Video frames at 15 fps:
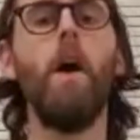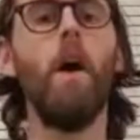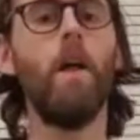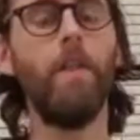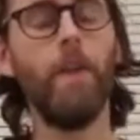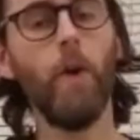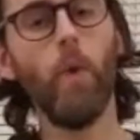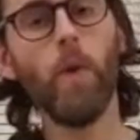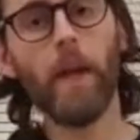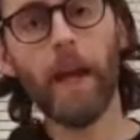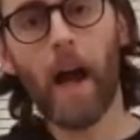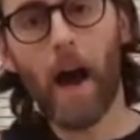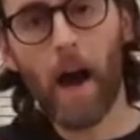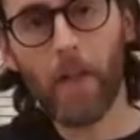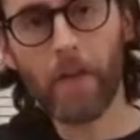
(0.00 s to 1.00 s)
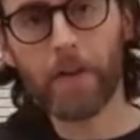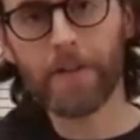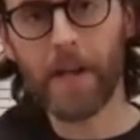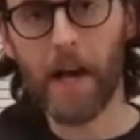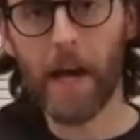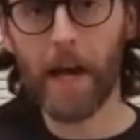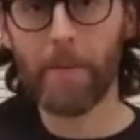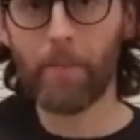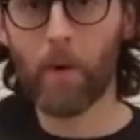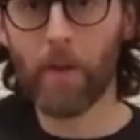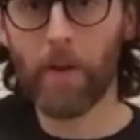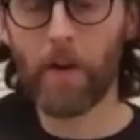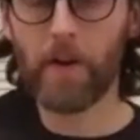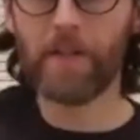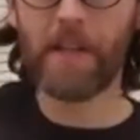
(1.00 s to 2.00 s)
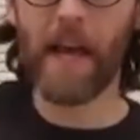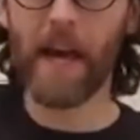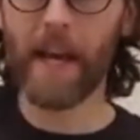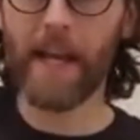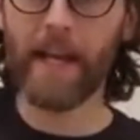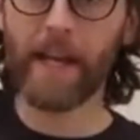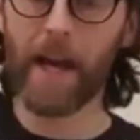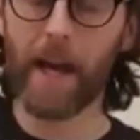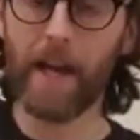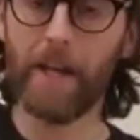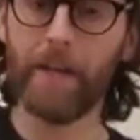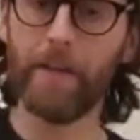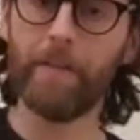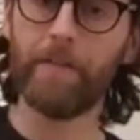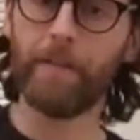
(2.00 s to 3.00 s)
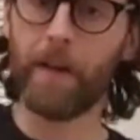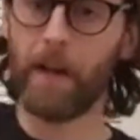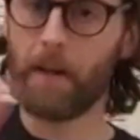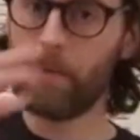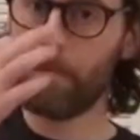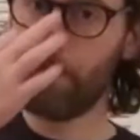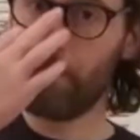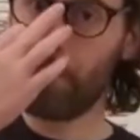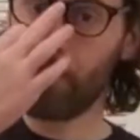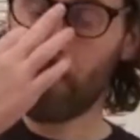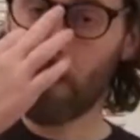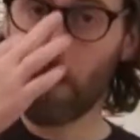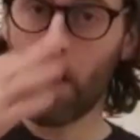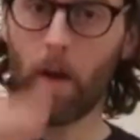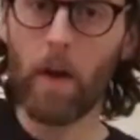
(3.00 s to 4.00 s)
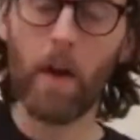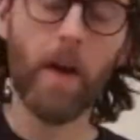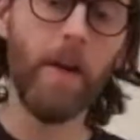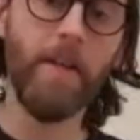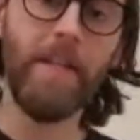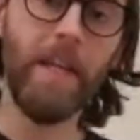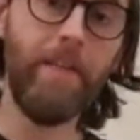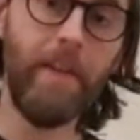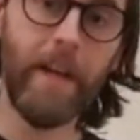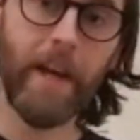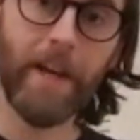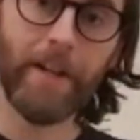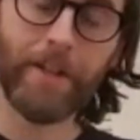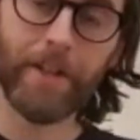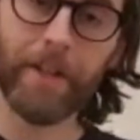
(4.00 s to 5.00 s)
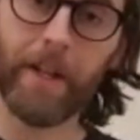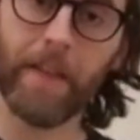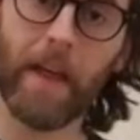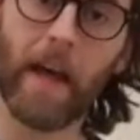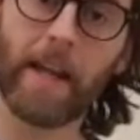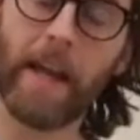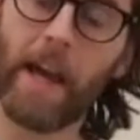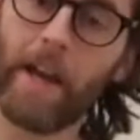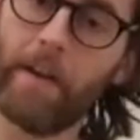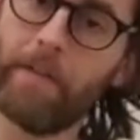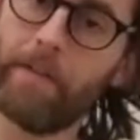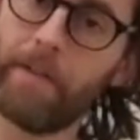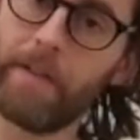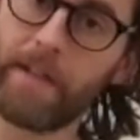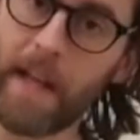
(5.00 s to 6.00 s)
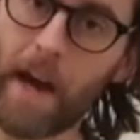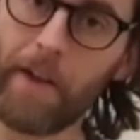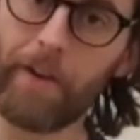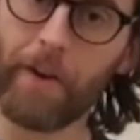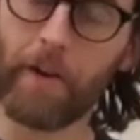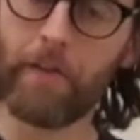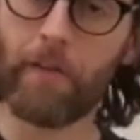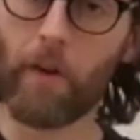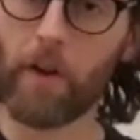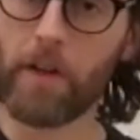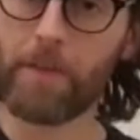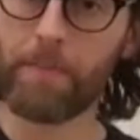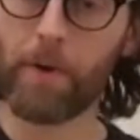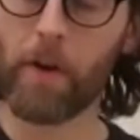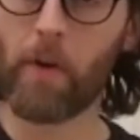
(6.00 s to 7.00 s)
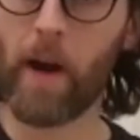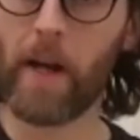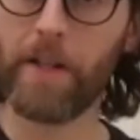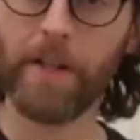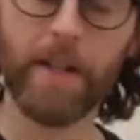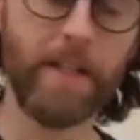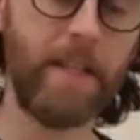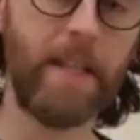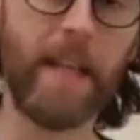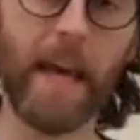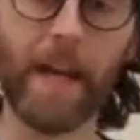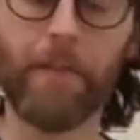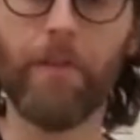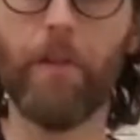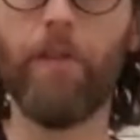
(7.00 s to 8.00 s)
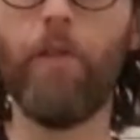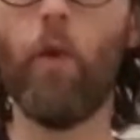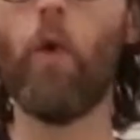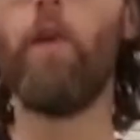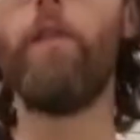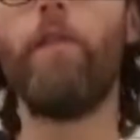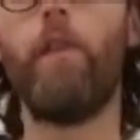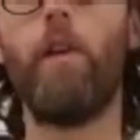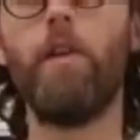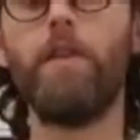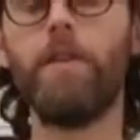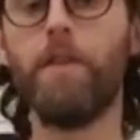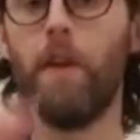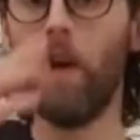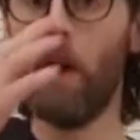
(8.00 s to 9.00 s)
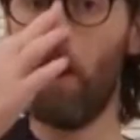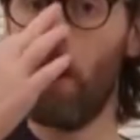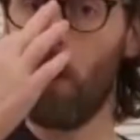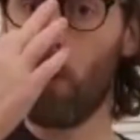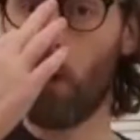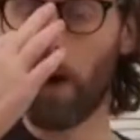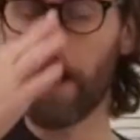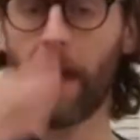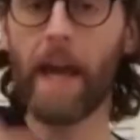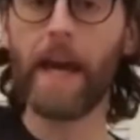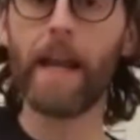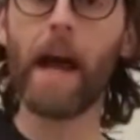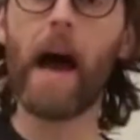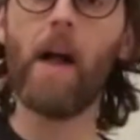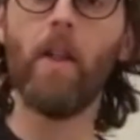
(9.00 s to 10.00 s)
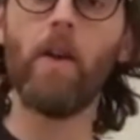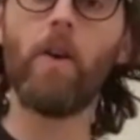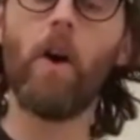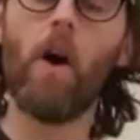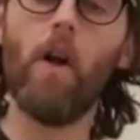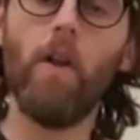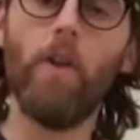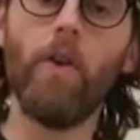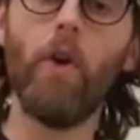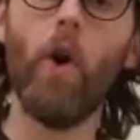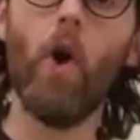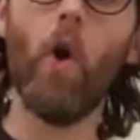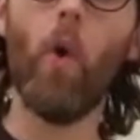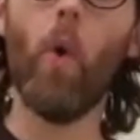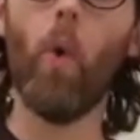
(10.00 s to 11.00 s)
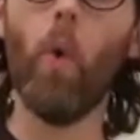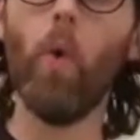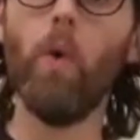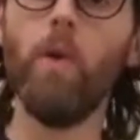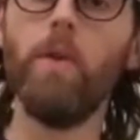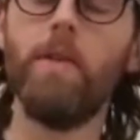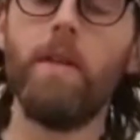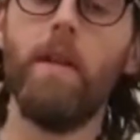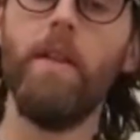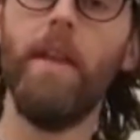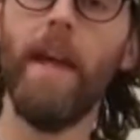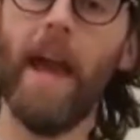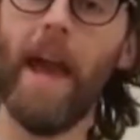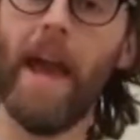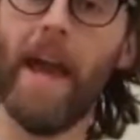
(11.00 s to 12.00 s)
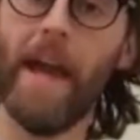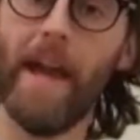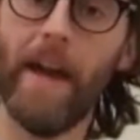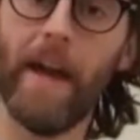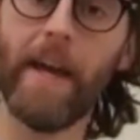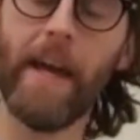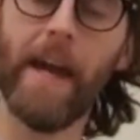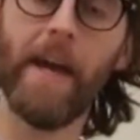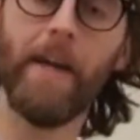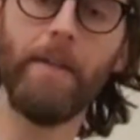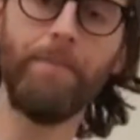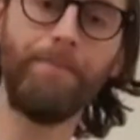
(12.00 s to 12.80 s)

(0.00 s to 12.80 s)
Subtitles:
The only other time where there is any kind of deviation in that kind of standard verse progression is at the end of the 4th verse, where again Alan Collin holds the A again.